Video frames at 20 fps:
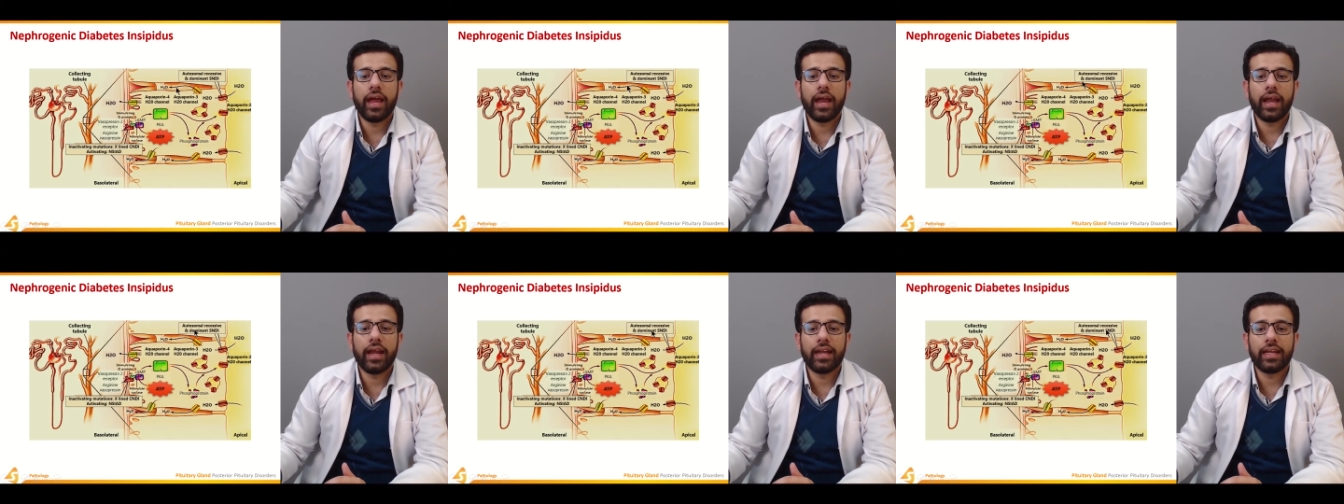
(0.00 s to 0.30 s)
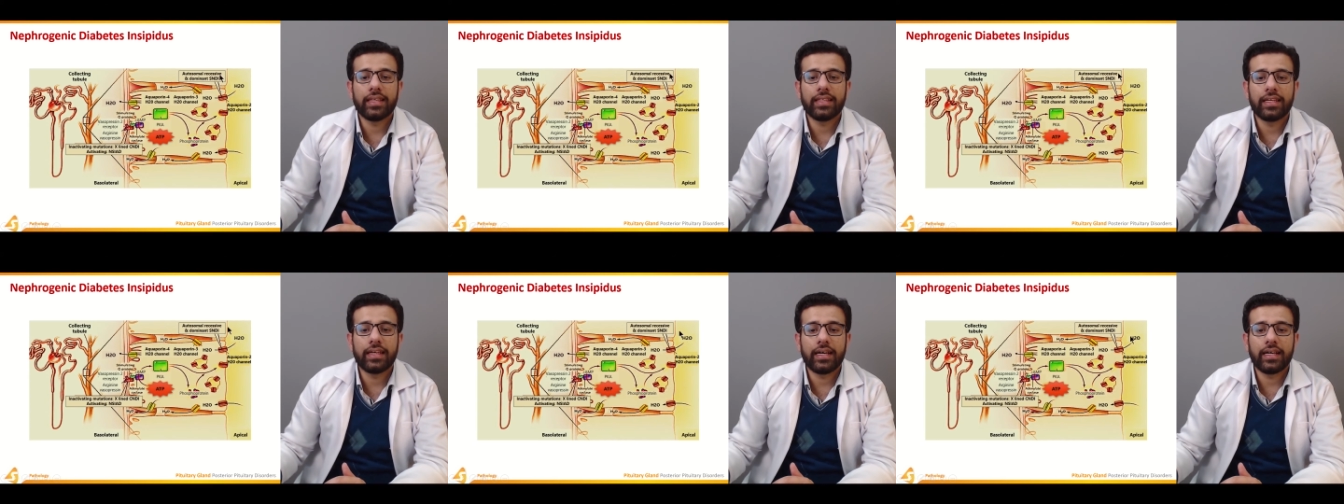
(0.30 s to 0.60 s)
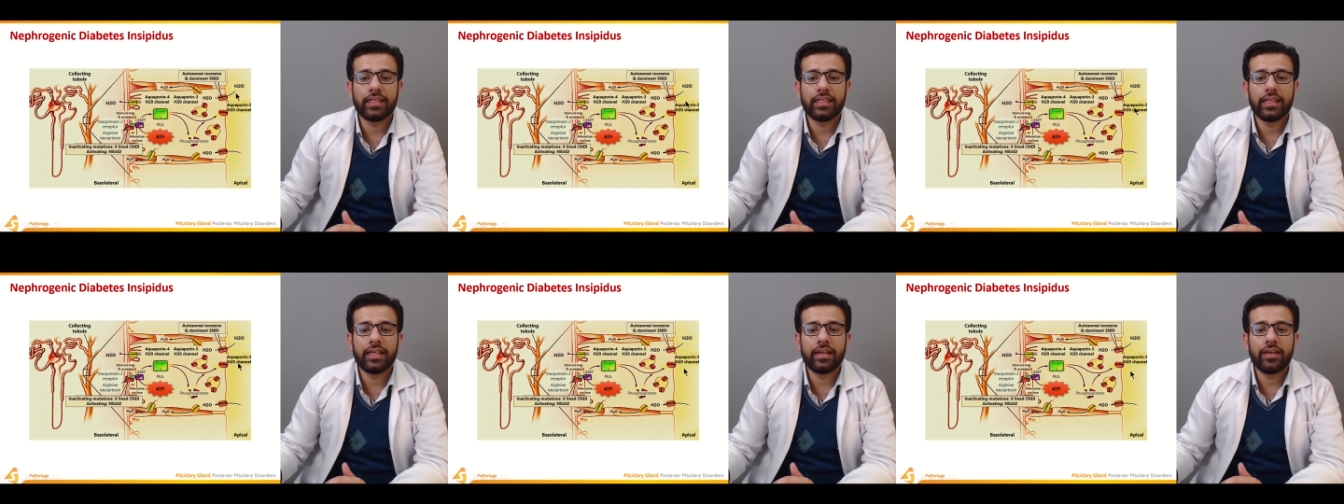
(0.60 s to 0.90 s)
and the
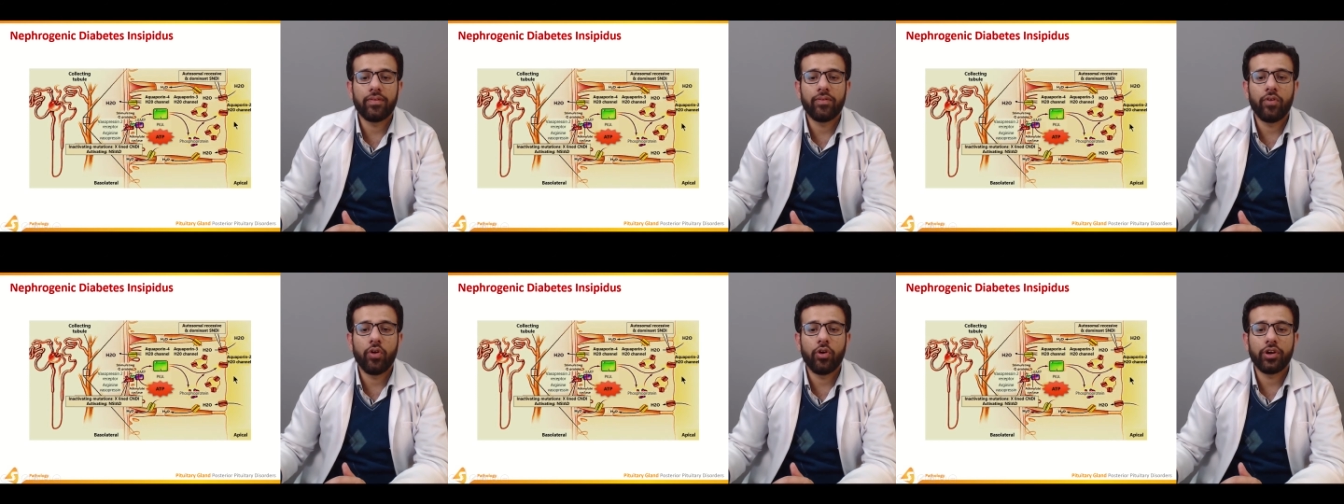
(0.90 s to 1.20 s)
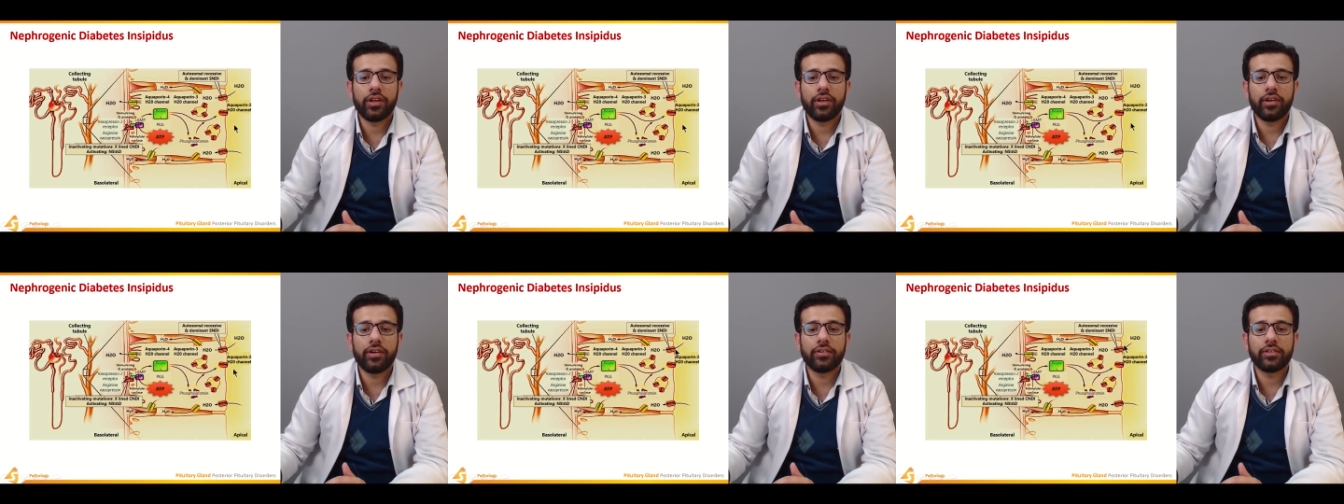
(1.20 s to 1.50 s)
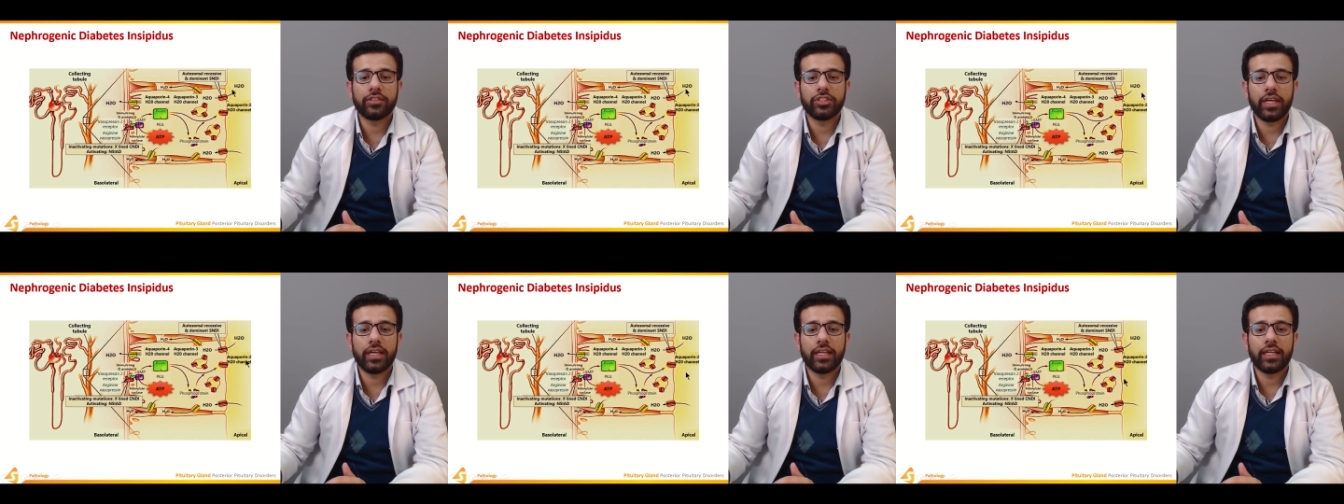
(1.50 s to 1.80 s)
other water
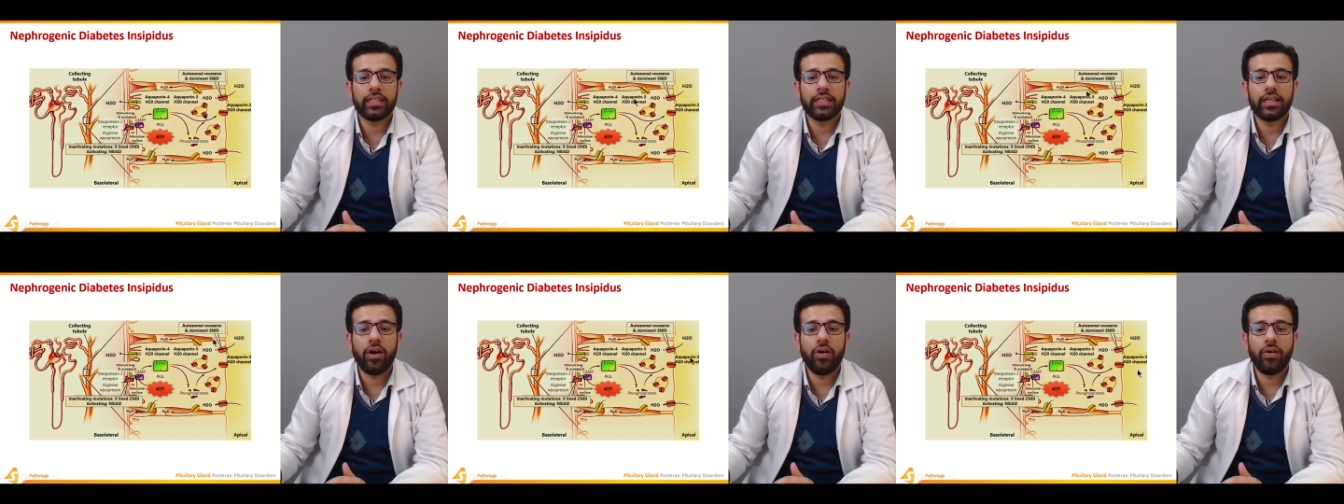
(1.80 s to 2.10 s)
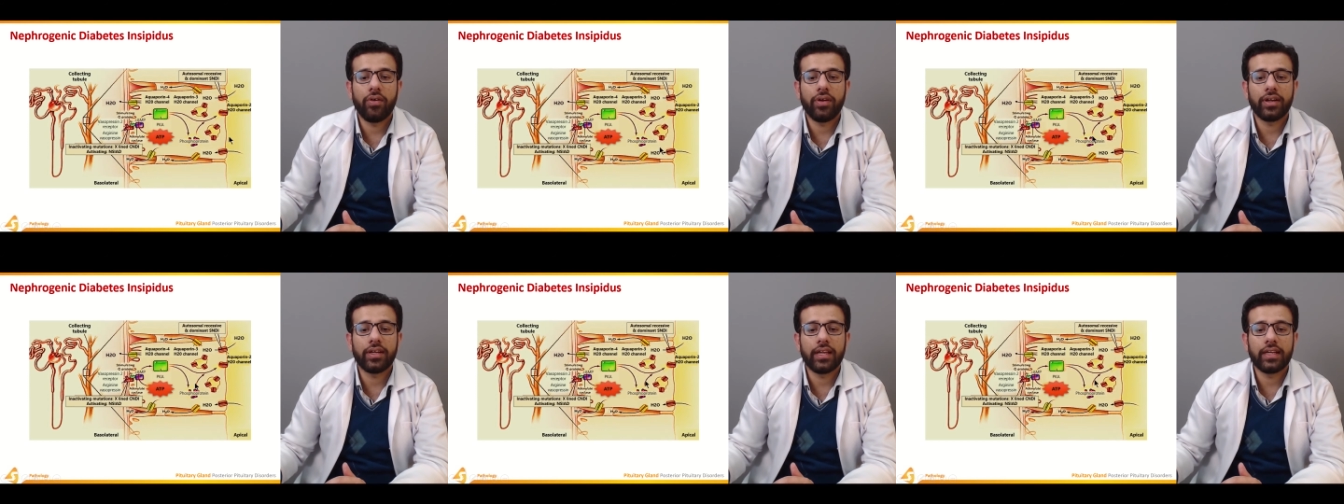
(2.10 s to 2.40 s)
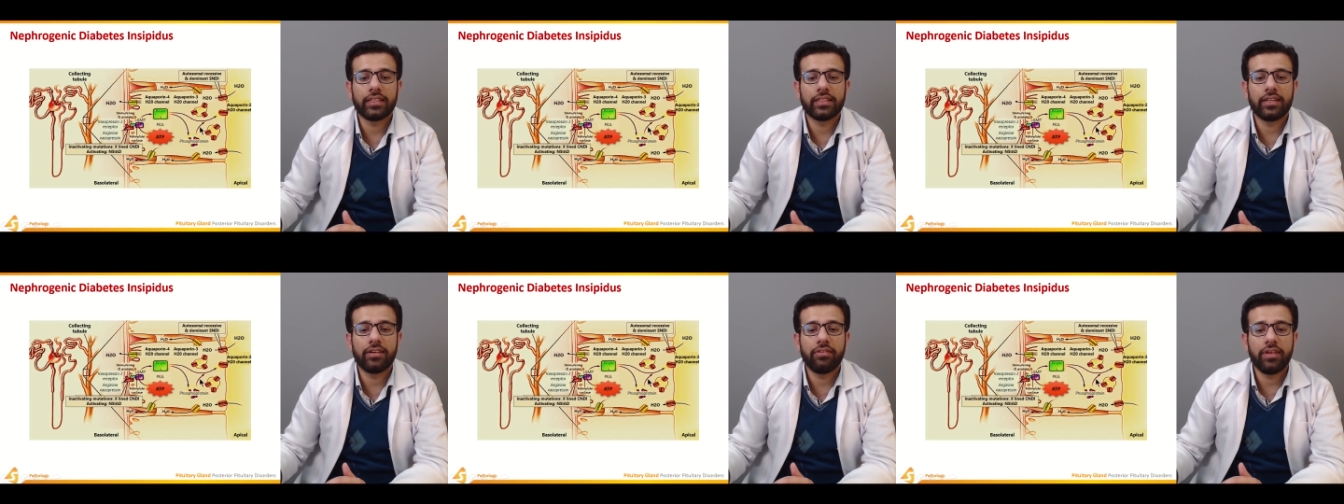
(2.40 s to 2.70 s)
channel, how it
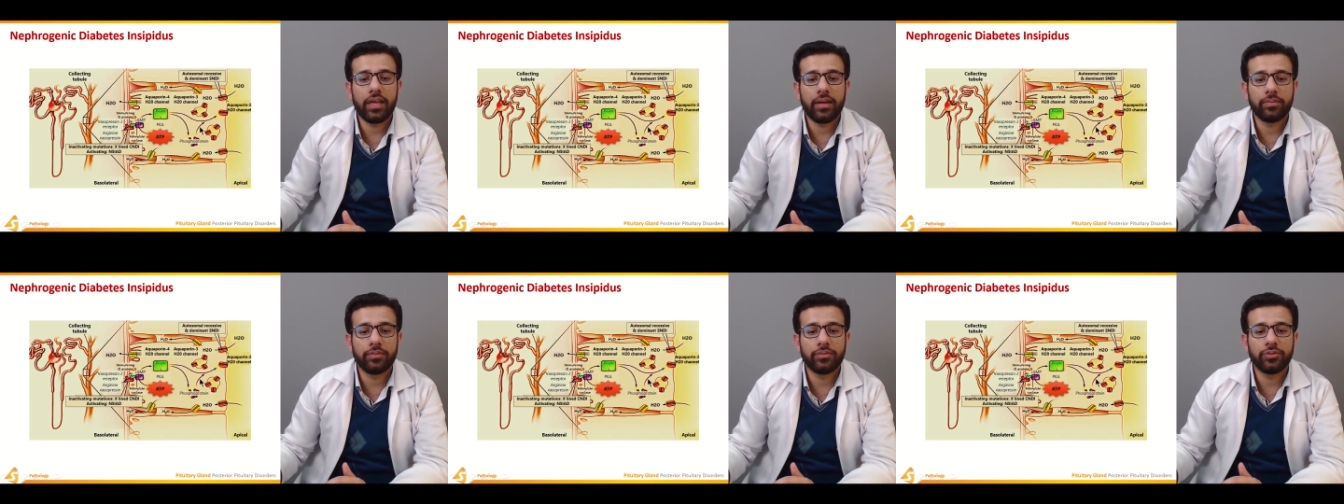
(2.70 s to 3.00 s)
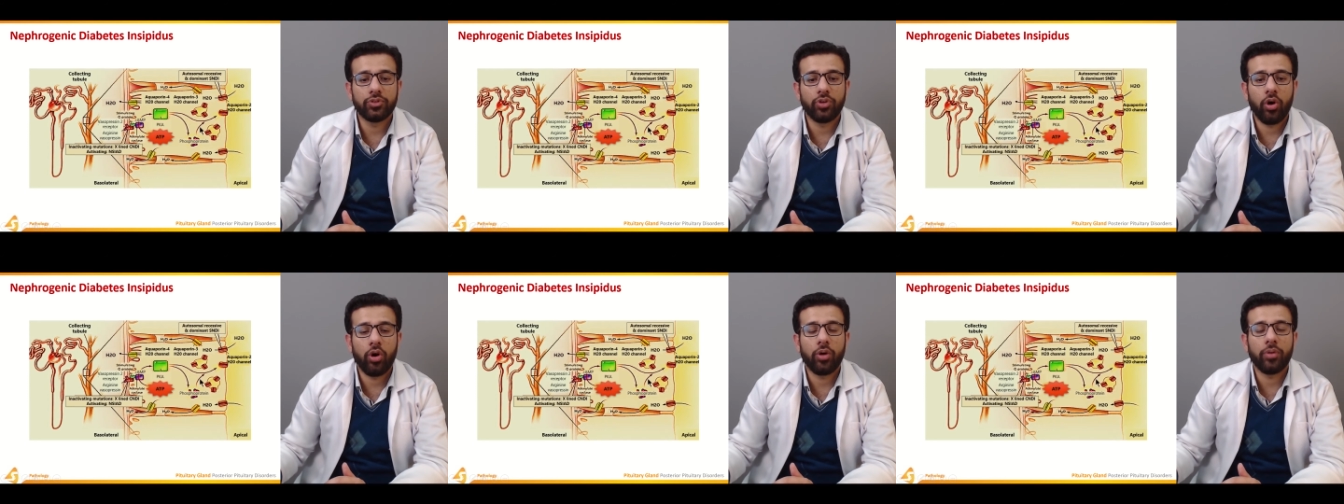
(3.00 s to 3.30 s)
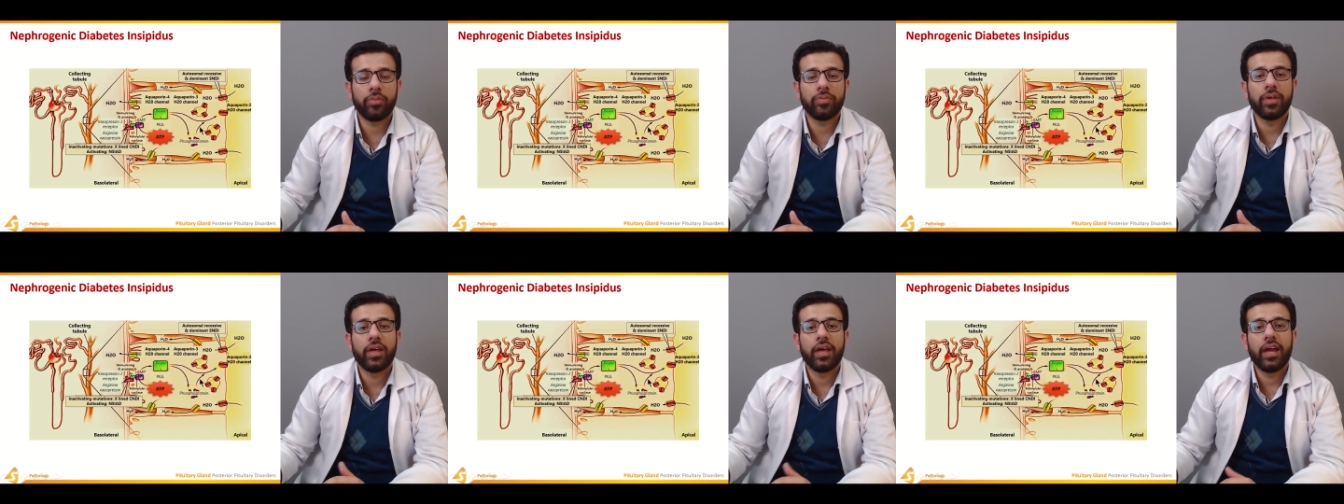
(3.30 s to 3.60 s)
gets
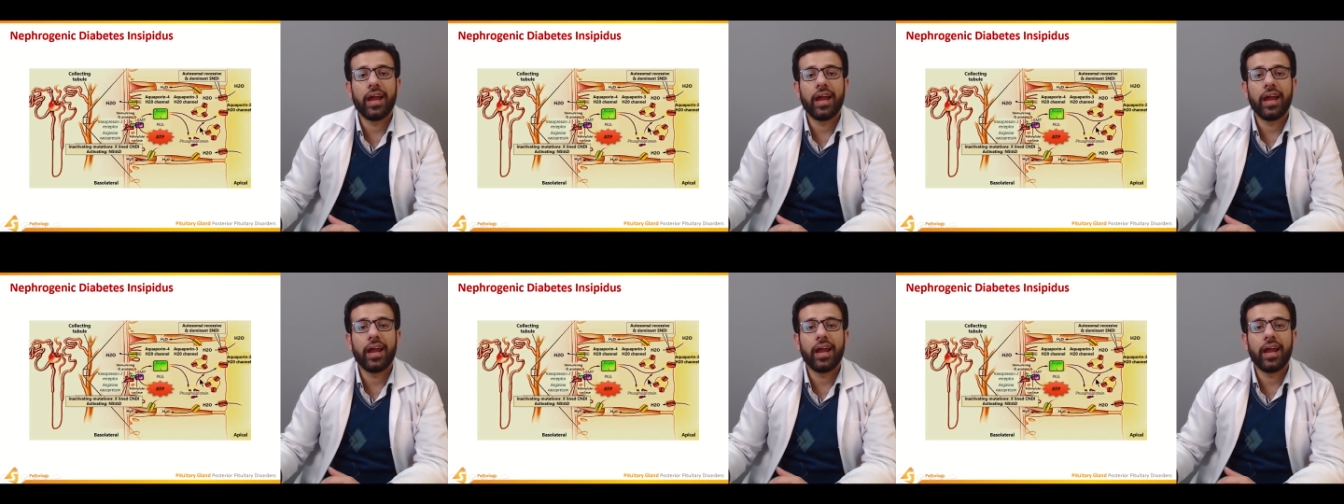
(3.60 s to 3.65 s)
reabsorbed,